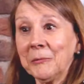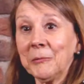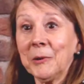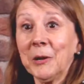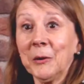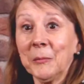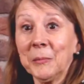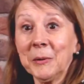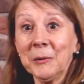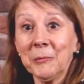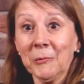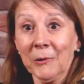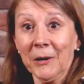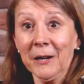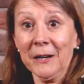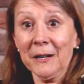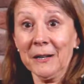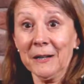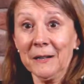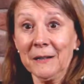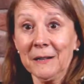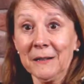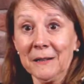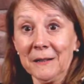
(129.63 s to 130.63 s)
well be
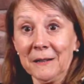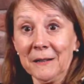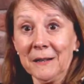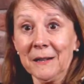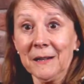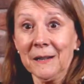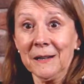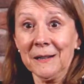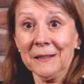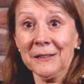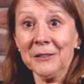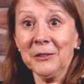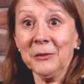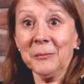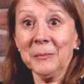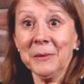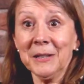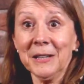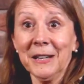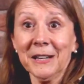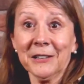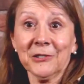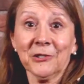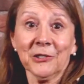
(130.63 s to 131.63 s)
right, and you
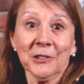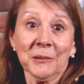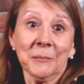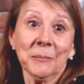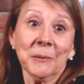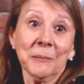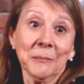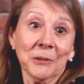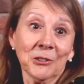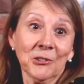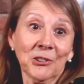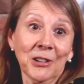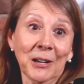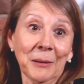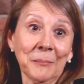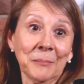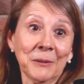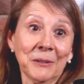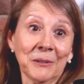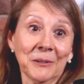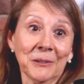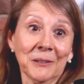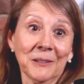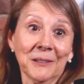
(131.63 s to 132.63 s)
may actually be much
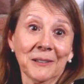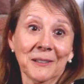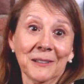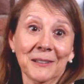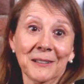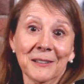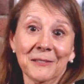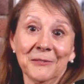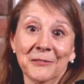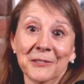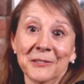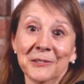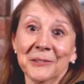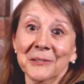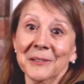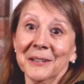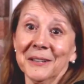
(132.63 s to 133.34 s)
happier if you do